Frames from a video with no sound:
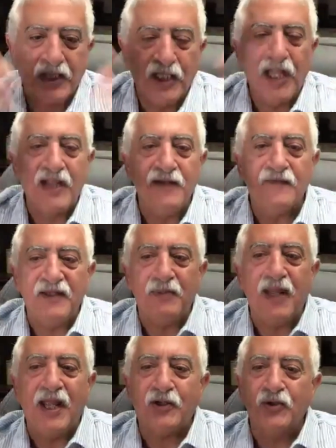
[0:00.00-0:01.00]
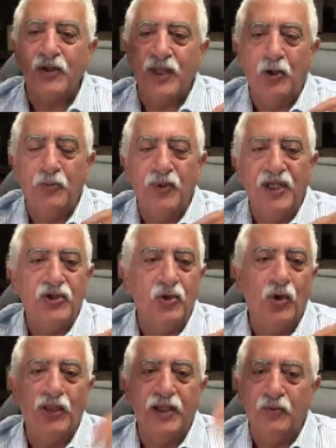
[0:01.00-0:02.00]
the client feedback or they open a
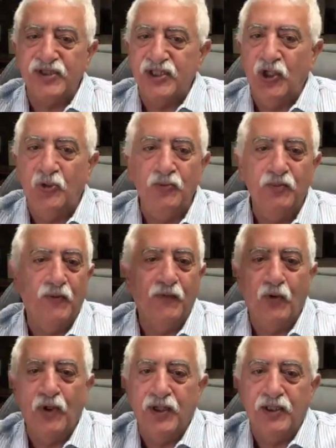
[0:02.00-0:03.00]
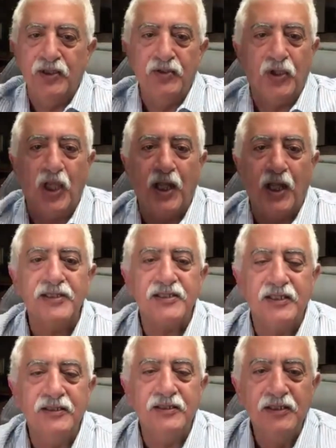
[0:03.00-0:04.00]
door that wasn't open before at a new client
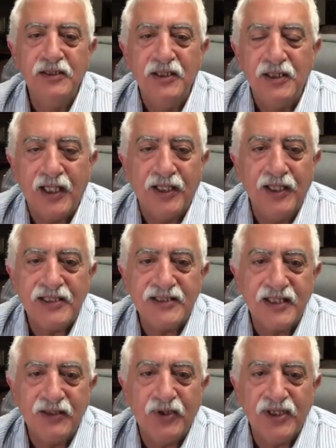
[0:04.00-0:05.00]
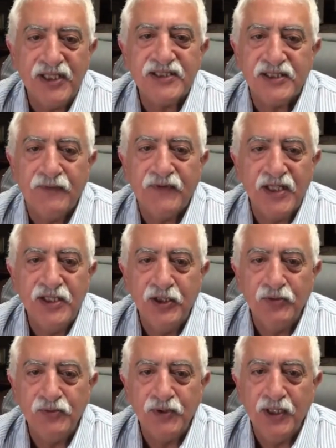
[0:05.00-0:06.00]
and you see what this stuff can
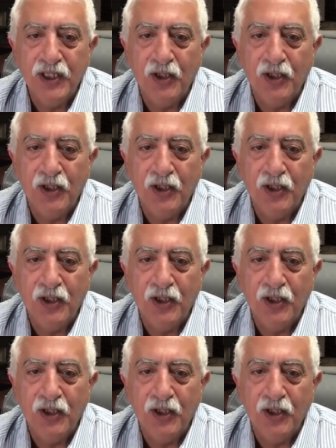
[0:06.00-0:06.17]
do,